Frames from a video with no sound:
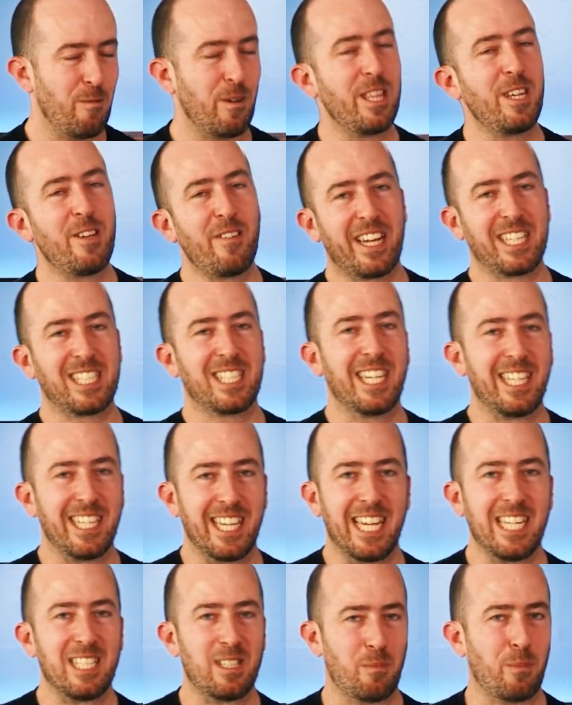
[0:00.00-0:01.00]
Whether you actually
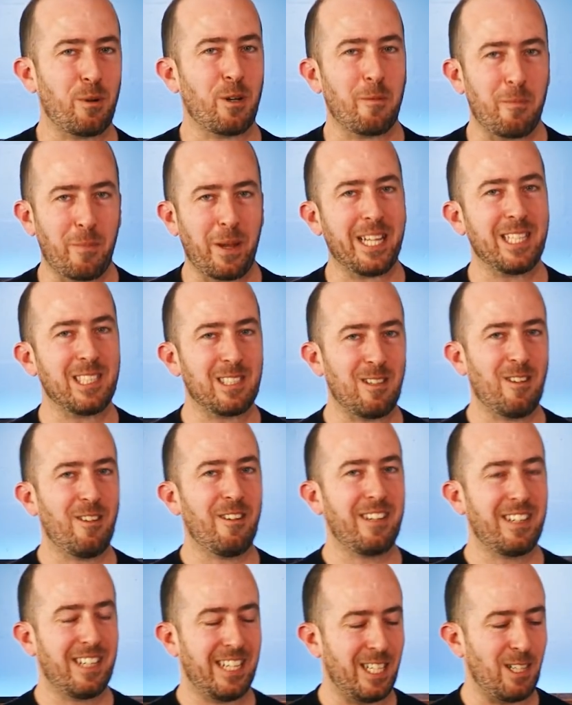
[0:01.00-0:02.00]
need to put a pen
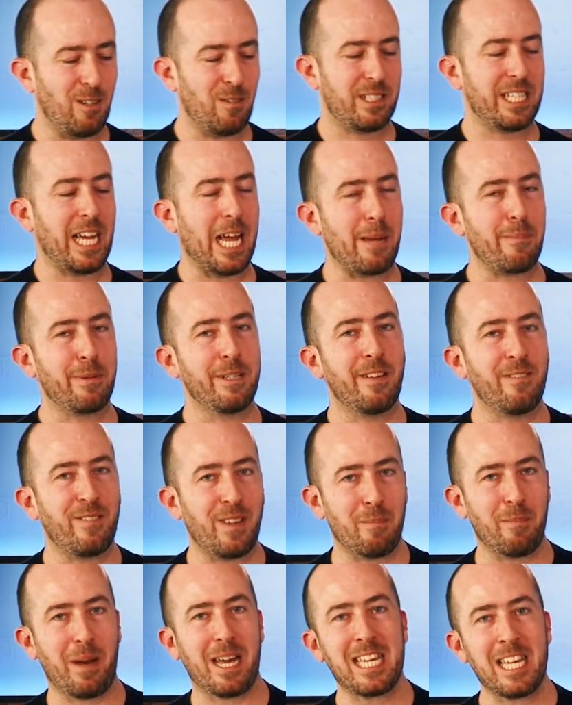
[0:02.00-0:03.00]
slot in your table if
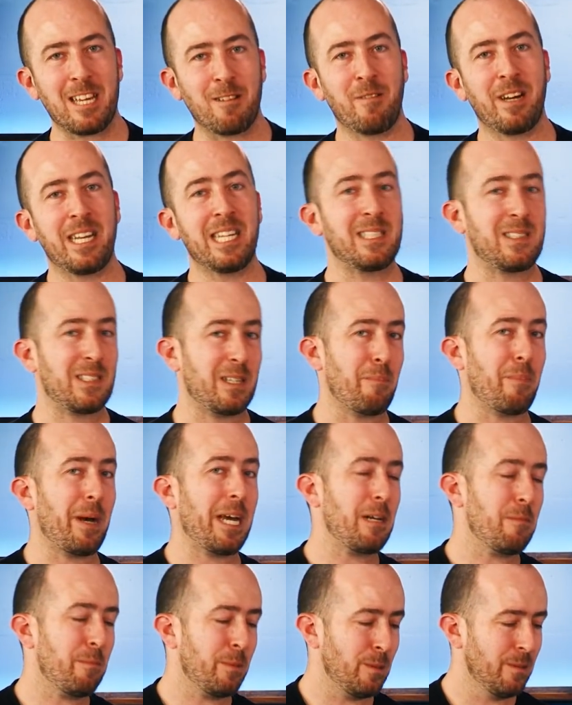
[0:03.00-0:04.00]
you're making one is
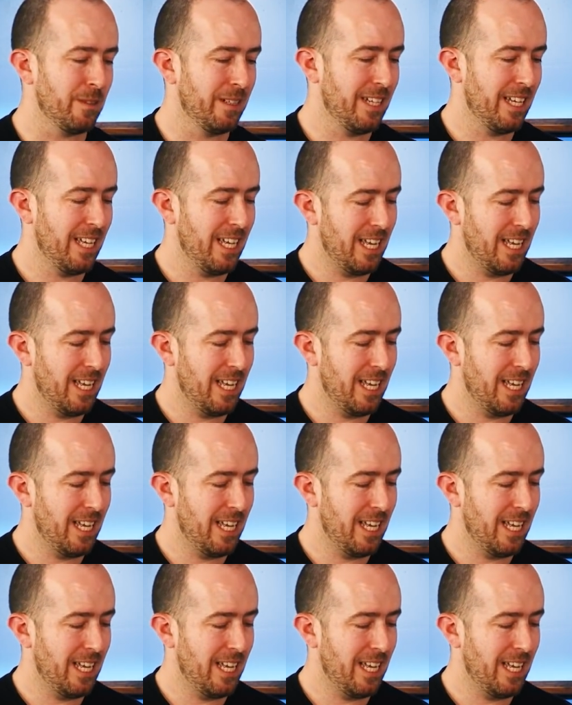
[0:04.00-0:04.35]
debatable,